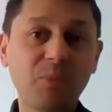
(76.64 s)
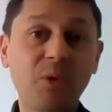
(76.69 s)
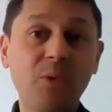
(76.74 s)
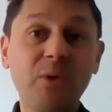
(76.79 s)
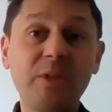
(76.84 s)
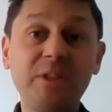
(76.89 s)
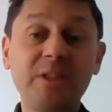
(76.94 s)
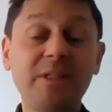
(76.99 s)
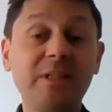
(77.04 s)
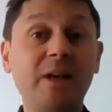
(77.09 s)

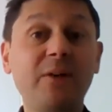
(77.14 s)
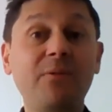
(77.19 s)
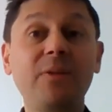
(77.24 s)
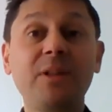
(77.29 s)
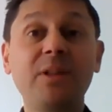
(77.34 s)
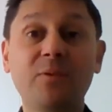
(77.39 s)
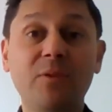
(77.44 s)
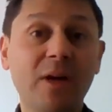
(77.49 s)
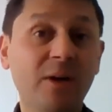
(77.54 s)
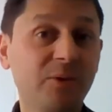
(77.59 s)
which is
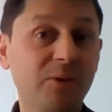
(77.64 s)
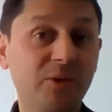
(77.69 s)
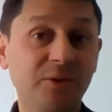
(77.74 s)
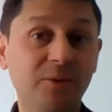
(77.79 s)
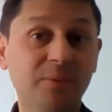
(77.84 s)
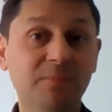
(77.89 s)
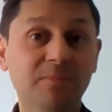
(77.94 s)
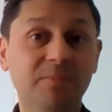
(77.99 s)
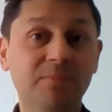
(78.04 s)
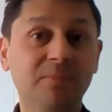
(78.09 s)
everything around you.
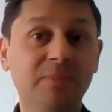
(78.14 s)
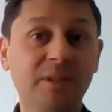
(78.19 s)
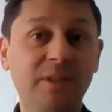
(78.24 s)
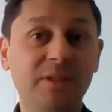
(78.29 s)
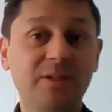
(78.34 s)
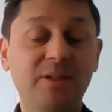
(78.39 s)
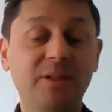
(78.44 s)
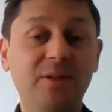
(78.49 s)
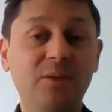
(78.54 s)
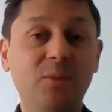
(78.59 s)

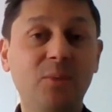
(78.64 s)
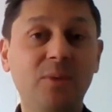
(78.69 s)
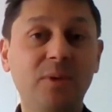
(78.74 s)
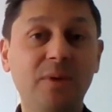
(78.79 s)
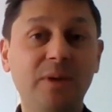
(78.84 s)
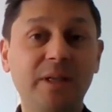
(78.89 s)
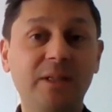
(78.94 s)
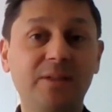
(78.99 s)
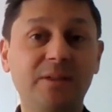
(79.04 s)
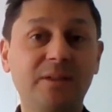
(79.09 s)
It's the
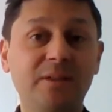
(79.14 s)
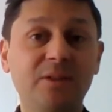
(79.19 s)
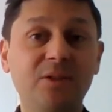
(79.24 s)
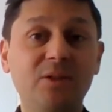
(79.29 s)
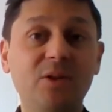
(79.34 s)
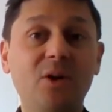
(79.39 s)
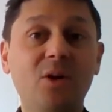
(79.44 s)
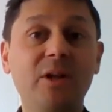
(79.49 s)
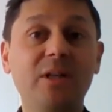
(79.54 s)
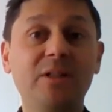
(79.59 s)

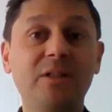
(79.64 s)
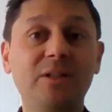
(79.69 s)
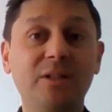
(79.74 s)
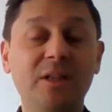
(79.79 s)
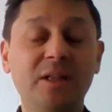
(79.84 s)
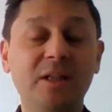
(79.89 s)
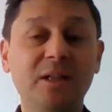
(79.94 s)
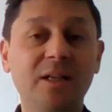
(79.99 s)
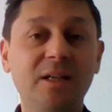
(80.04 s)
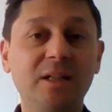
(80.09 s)
knowledge,
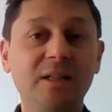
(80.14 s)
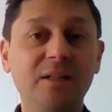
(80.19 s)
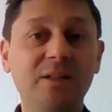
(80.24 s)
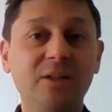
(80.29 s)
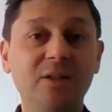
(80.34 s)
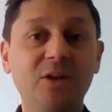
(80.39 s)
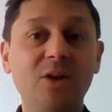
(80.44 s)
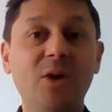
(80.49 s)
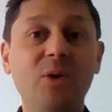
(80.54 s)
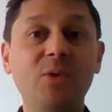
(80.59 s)

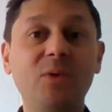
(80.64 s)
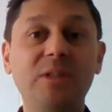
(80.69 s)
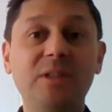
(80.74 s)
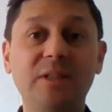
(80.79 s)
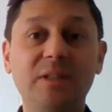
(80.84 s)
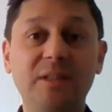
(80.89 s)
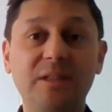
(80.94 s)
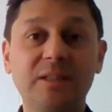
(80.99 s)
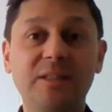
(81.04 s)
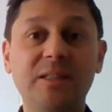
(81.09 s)
the
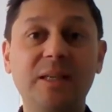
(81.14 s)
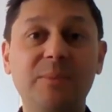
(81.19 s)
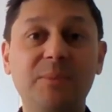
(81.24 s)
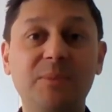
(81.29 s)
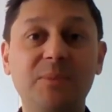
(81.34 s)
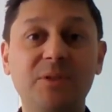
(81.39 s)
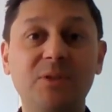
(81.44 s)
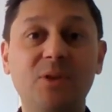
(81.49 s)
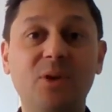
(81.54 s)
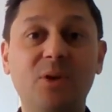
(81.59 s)
noticing, the
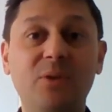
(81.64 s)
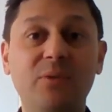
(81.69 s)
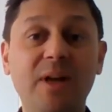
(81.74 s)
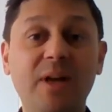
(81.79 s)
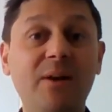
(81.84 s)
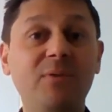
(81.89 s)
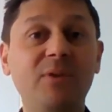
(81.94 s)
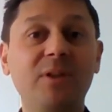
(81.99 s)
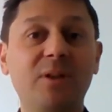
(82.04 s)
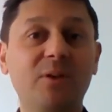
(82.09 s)
acceptance of
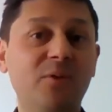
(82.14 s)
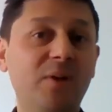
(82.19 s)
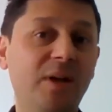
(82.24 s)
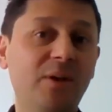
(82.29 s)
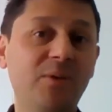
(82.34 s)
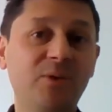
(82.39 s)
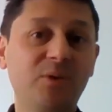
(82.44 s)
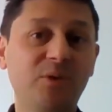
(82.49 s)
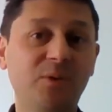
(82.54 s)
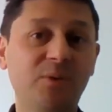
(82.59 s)
everything
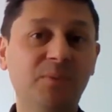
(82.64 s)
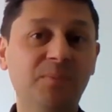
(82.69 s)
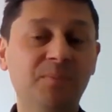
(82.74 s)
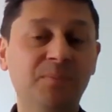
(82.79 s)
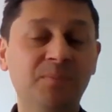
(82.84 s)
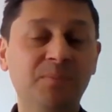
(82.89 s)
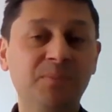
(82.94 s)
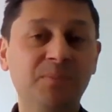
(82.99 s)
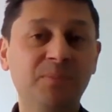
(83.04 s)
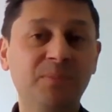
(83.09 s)
around you.
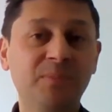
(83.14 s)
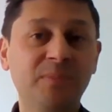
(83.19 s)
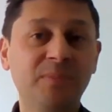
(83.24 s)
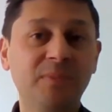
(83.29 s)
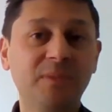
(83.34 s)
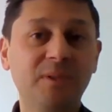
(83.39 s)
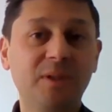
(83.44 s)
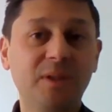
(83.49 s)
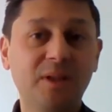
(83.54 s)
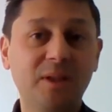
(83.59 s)

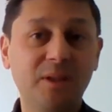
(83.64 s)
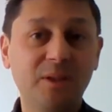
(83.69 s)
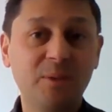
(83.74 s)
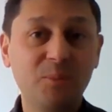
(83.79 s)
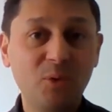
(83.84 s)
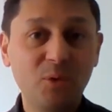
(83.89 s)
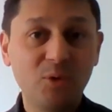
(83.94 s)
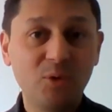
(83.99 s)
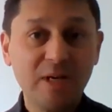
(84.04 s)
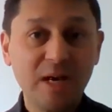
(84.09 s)
And the
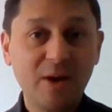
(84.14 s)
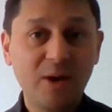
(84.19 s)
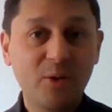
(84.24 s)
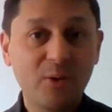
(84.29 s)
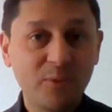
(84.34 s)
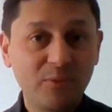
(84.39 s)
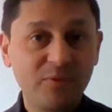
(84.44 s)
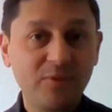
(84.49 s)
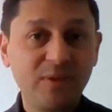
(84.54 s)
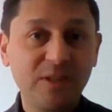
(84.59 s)
more
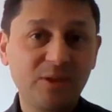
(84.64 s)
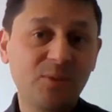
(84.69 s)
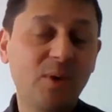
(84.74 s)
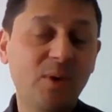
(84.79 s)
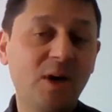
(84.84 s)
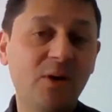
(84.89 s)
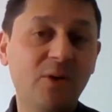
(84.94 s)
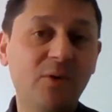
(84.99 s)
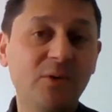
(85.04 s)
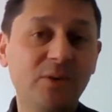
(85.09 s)
narrow and fixed we
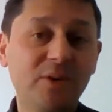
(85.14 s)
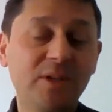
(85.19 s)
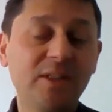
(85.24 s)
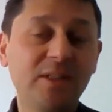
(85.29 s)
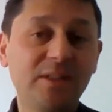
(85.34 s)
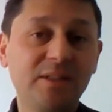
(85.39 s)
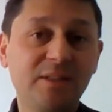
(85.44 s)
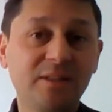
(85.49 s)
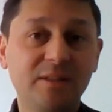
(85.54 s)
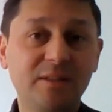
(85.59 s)
are on
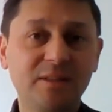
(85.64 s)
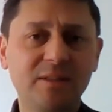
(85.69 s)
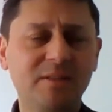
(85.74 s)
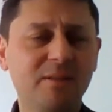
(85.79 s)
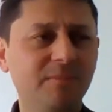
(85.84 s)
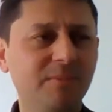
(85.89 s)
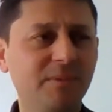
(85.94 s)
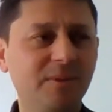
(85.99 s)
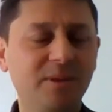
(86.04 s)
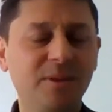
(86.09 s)
things, the
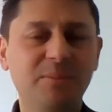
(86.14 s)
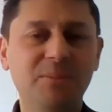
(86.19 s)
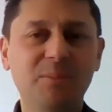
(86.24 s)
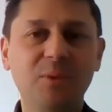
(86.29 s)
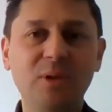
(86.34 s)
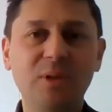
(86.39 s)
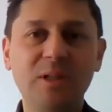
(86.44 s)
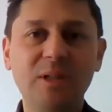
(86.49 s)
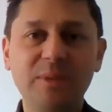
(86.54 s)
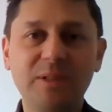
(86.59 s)

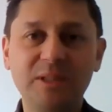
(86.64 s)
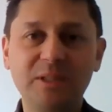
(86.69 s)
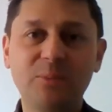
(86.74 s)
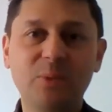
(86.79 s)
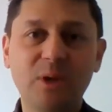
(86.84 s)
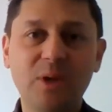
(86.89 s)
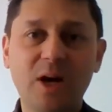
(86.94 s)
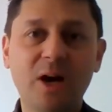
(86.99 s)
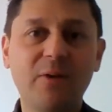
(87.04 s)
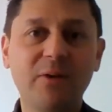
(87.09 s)
more limited
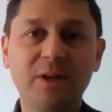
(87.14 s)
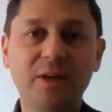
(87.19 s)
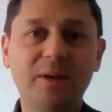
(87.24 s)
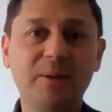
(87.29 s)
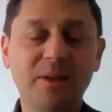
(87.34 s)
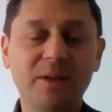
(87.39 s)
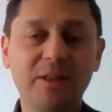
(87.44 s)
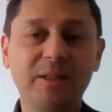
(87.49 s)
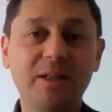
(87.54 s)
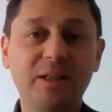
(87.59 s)
we are
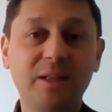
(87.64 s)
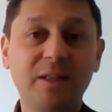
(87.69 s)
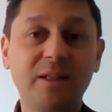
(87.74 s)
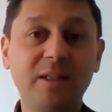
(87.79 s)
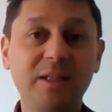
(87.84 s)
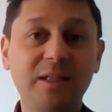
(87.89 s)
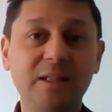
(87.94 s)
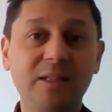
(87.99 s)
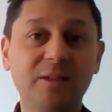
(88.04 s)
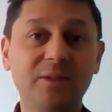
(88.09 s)
in our
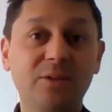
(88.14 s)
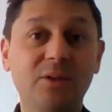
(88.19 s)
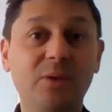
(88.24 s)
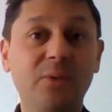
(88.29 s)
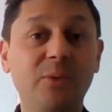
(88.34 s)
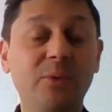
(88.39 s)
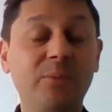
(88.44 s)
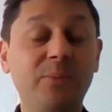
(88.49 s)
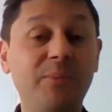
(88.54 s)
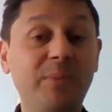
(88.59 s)
thinking.
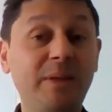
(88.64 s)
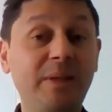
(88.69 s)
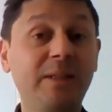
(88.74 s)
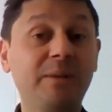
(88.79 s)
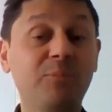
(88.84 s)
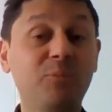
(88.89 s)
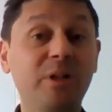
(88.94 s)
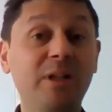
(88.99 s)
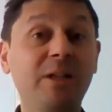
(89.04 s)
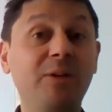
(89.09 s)
So
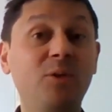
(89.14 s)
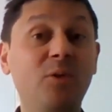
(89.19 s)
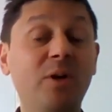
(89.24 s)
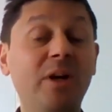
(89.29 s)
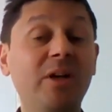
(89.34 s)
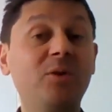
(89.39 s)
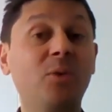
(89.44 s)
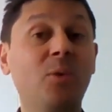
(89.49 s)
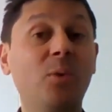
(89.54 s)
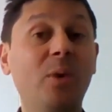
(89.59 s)
bring
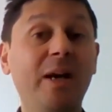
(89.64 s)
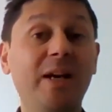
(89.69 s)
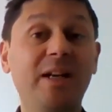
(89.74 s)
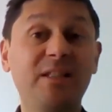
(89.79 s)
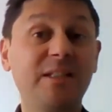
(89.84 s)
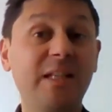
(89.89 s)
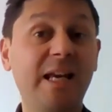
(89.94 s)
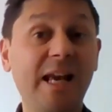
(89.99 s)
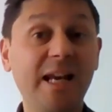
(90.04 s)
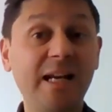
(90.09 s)
greater
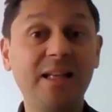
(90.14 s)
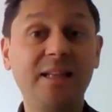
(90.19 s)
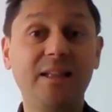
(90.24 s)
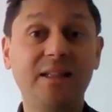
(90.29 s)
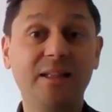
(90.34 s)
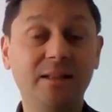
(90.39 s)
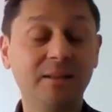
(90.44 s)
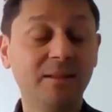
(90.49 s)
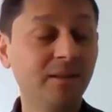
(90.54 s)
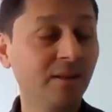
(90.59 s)
awareness to
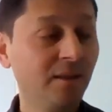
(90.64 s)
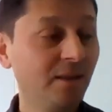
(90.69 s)
anything,